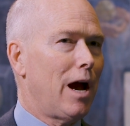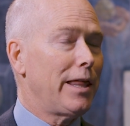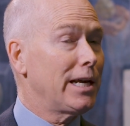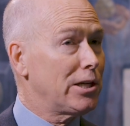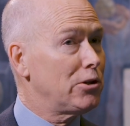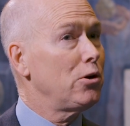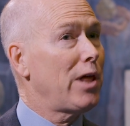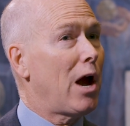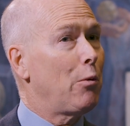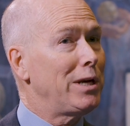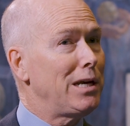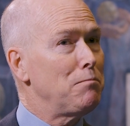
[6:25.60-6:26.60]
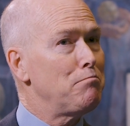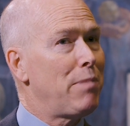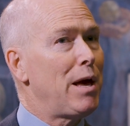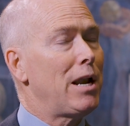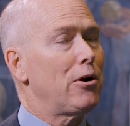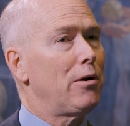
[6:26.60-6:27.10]
I think to do that, we need
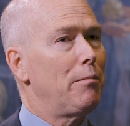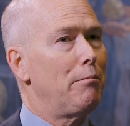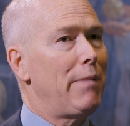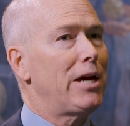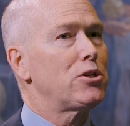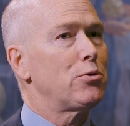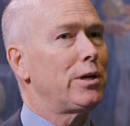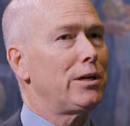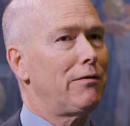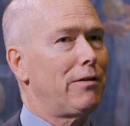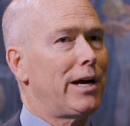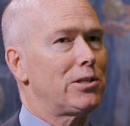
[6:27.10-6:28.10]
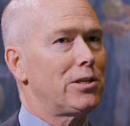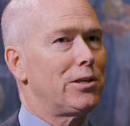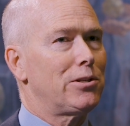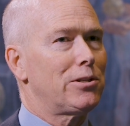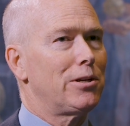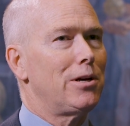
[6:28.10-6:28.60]
better measuring
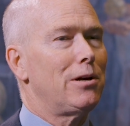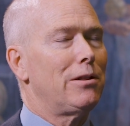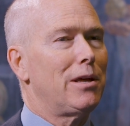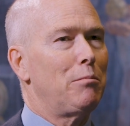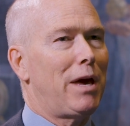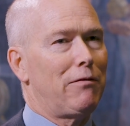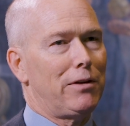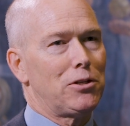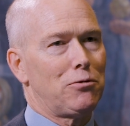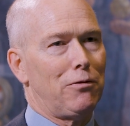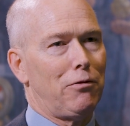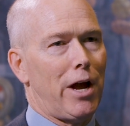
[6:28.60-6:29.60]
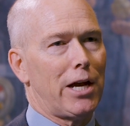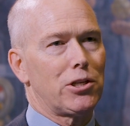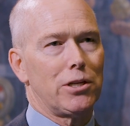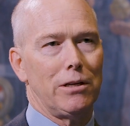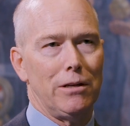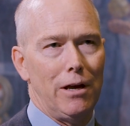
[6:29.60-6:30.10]
devices than manifest
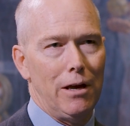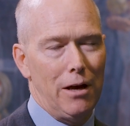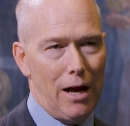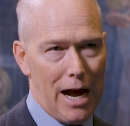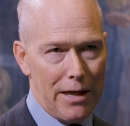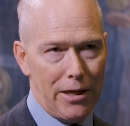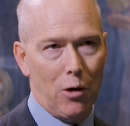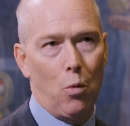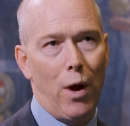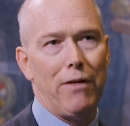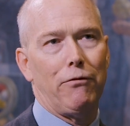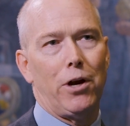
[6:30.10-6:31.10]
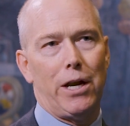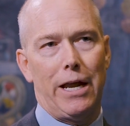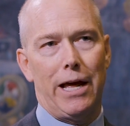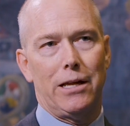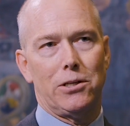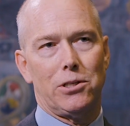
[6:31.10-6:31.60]
refraction. I think wavefront
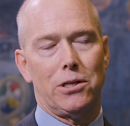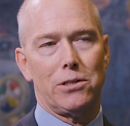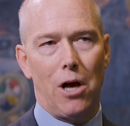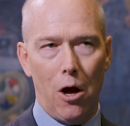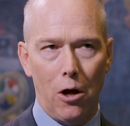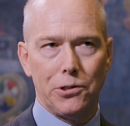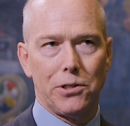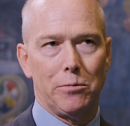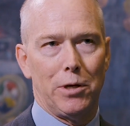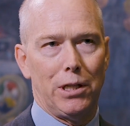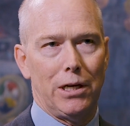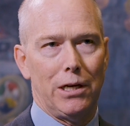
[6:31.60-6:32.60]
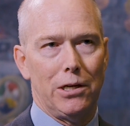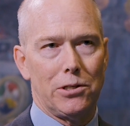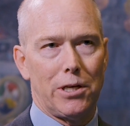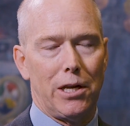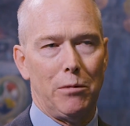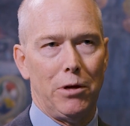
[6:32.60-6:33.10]
analysis ultimately
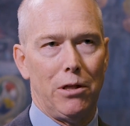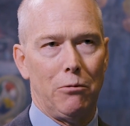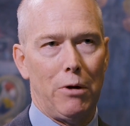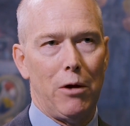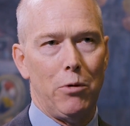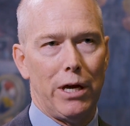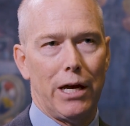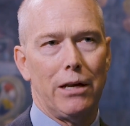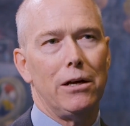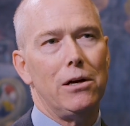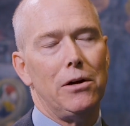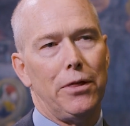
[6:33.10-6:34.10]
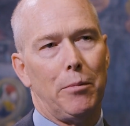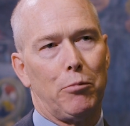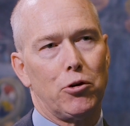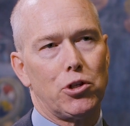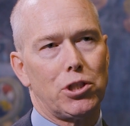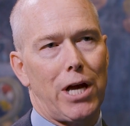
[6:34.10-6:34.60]
is going to be the way we get the
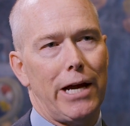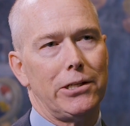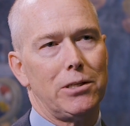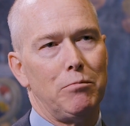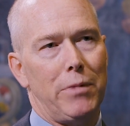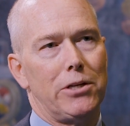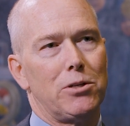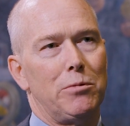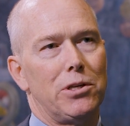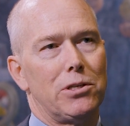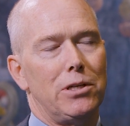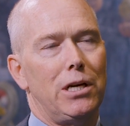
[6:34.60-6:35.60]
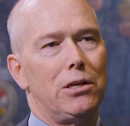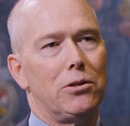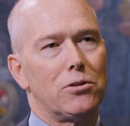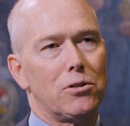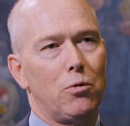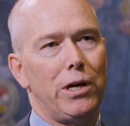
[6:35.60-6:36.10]
precise measurements needed to
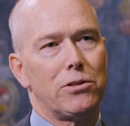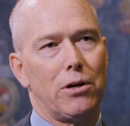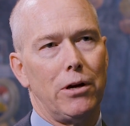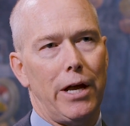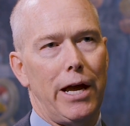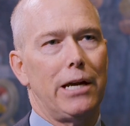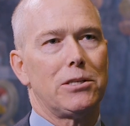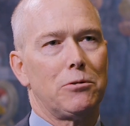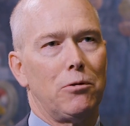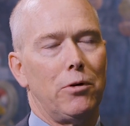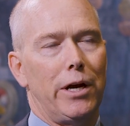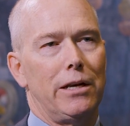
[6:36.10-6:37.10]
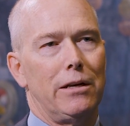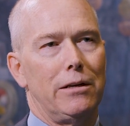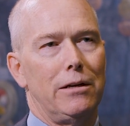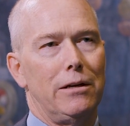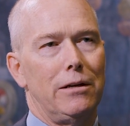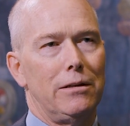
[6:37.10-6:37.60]
squeeze our enhancement rate
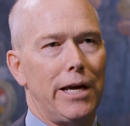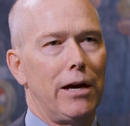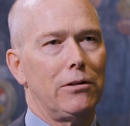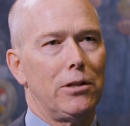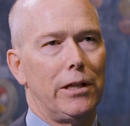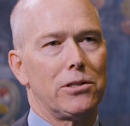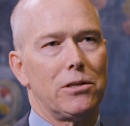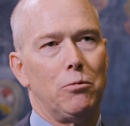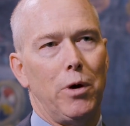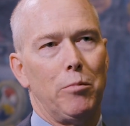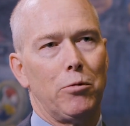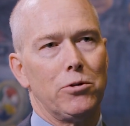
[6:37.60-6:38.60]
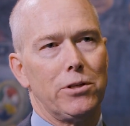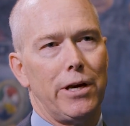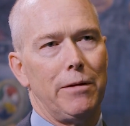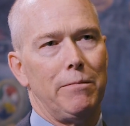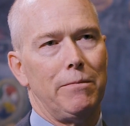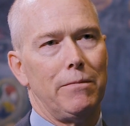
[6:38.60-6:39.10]
down to less than one percent.